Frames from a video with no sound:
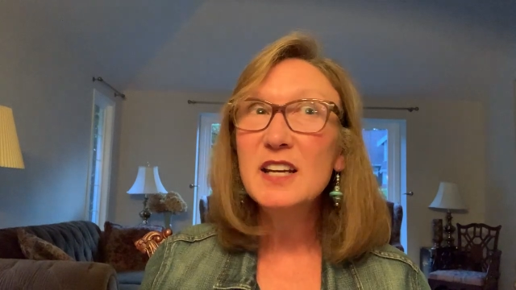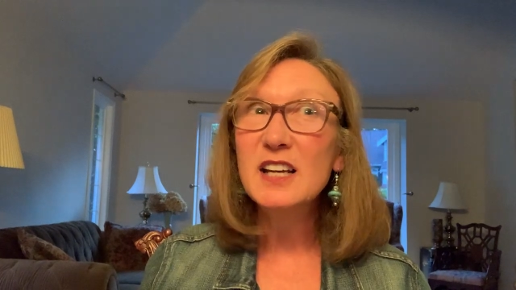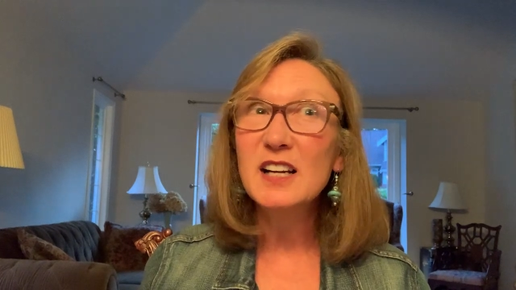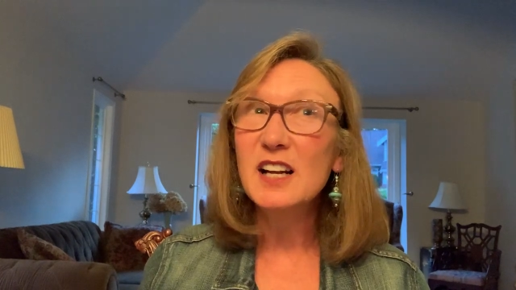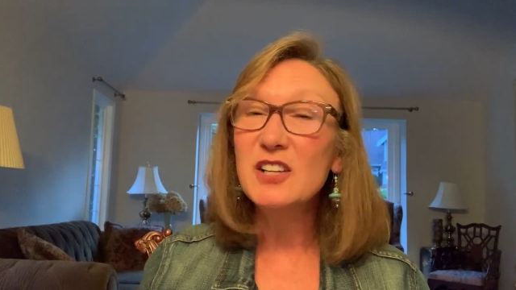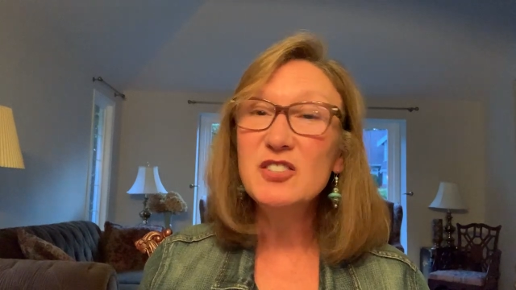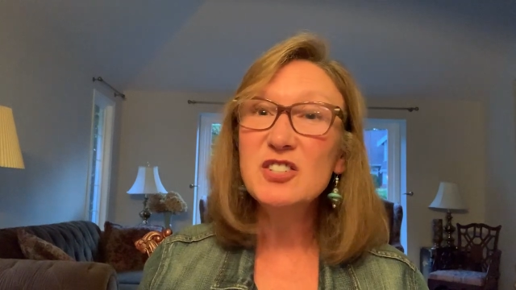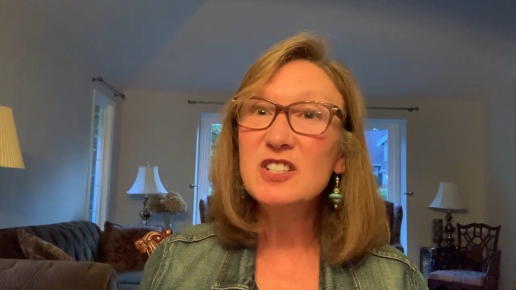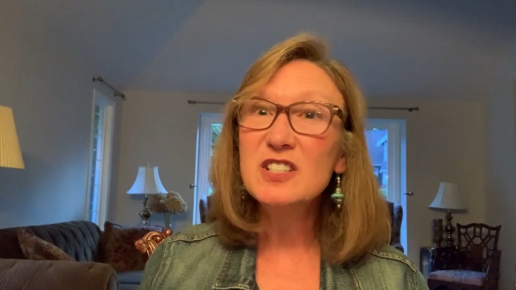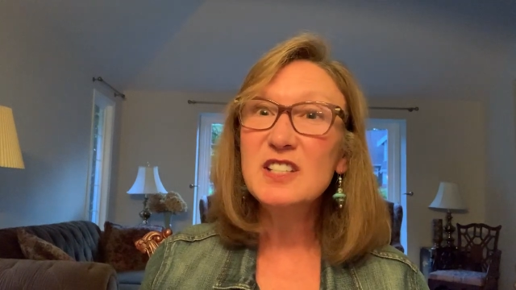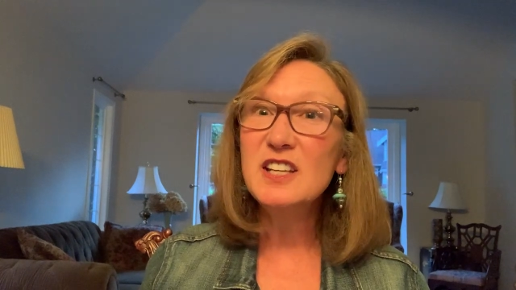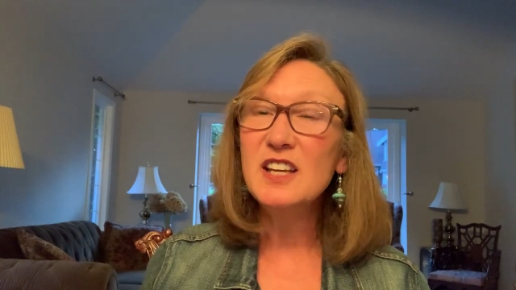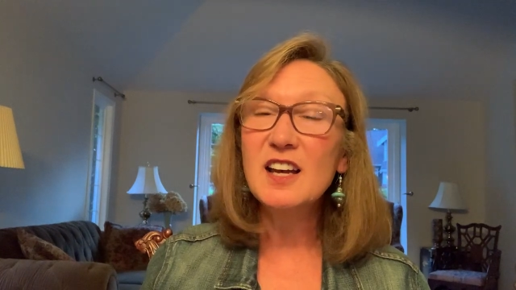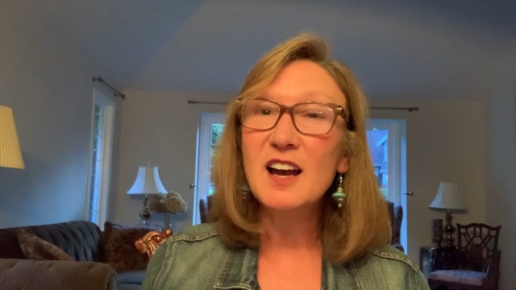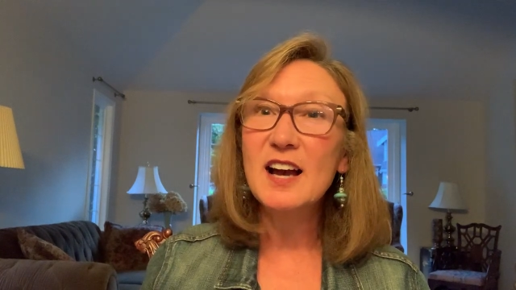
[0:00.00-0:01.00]
and I just
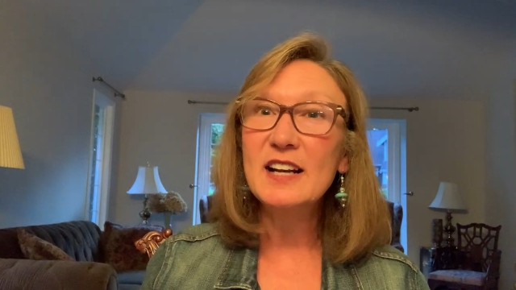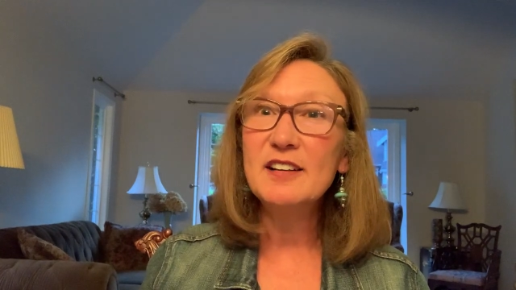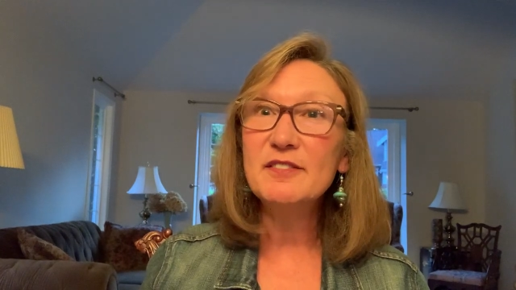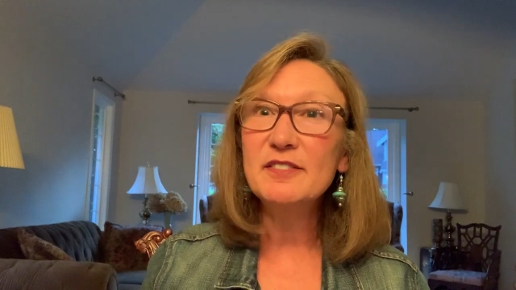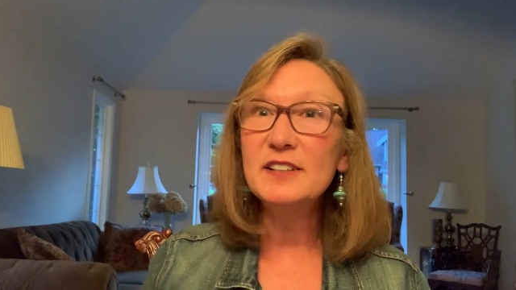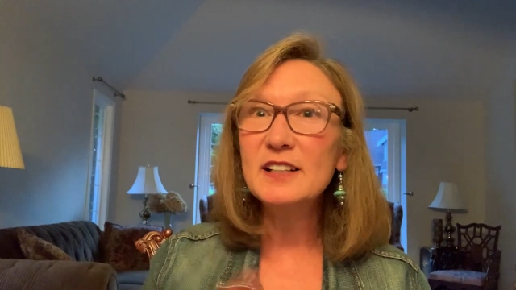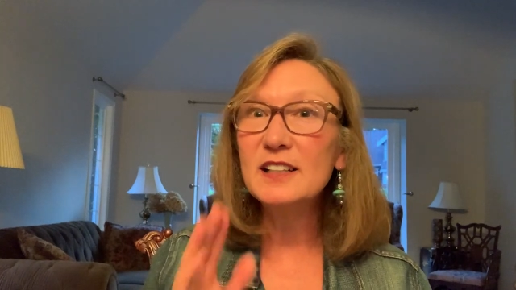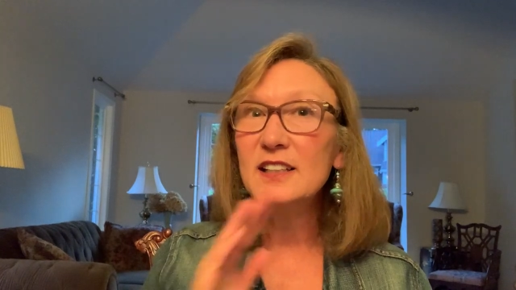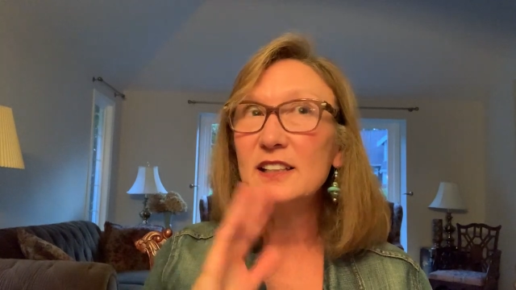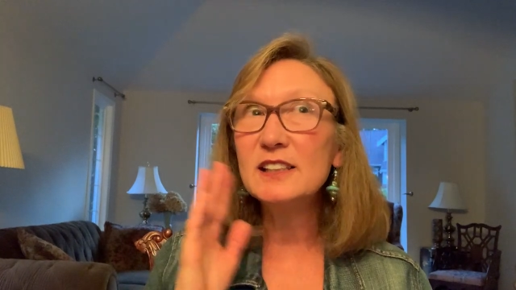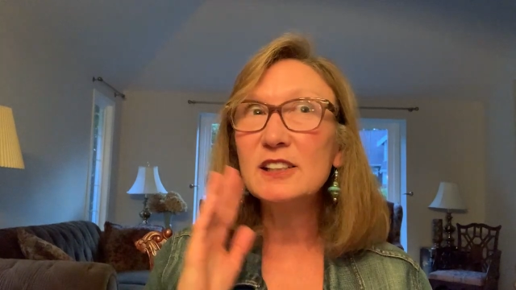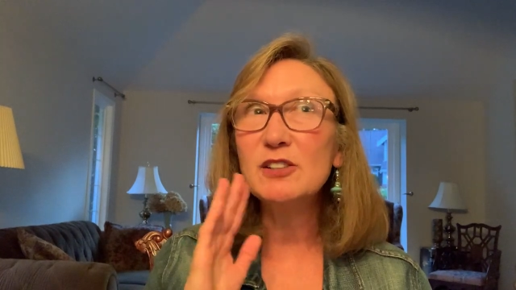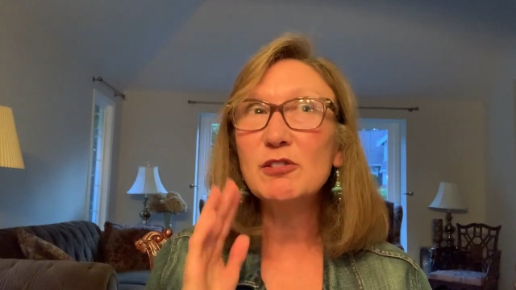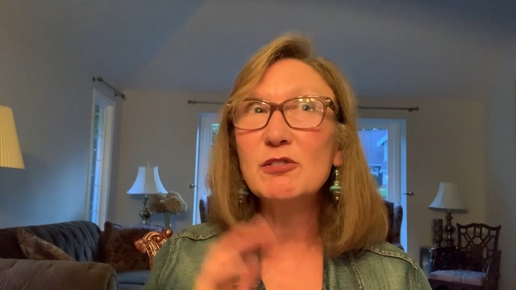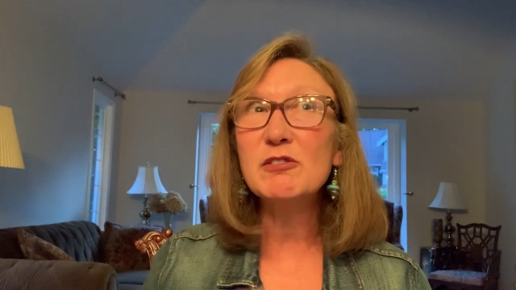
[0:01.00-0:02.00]
see kind of
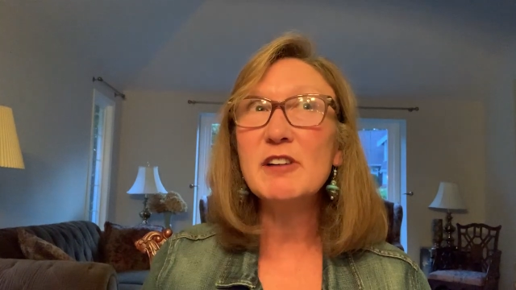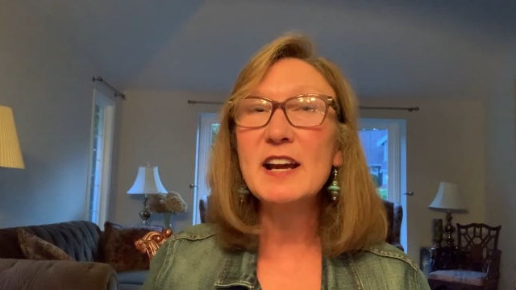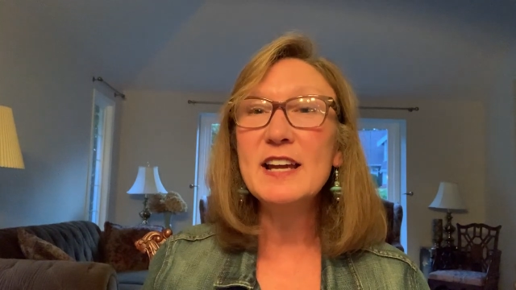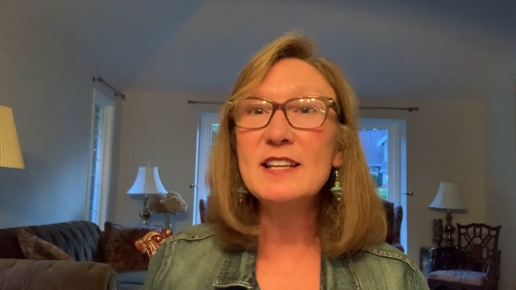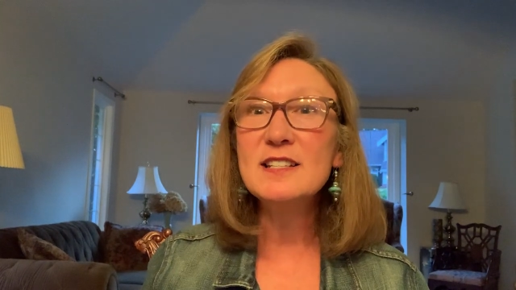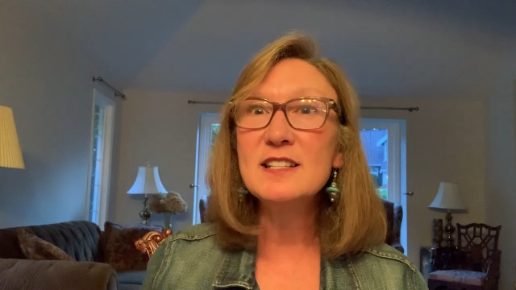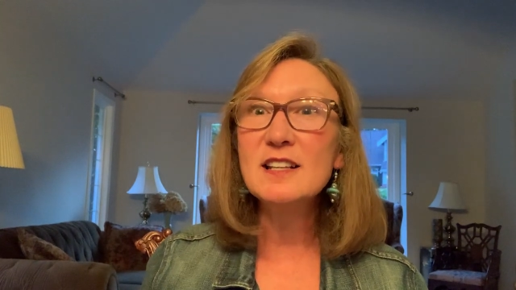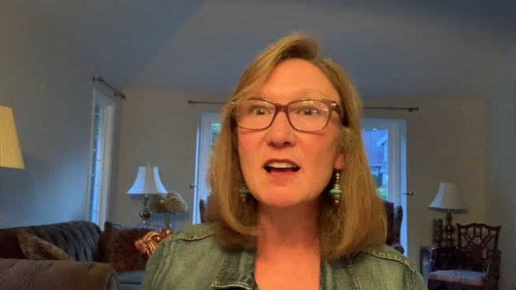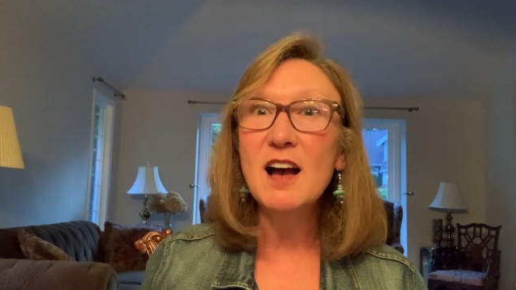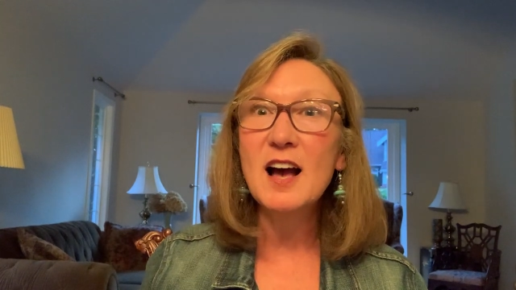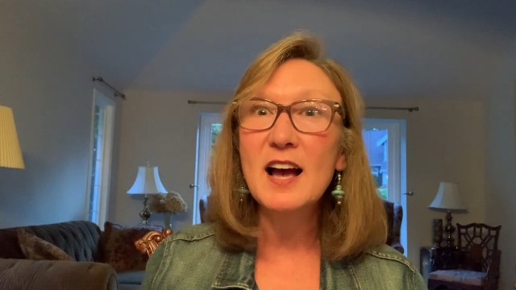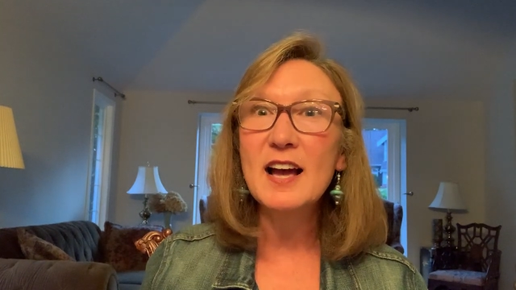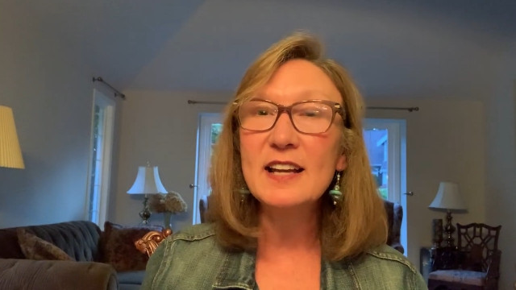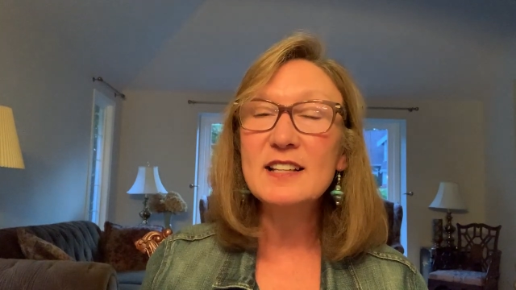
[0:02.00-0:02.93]
a gray sky.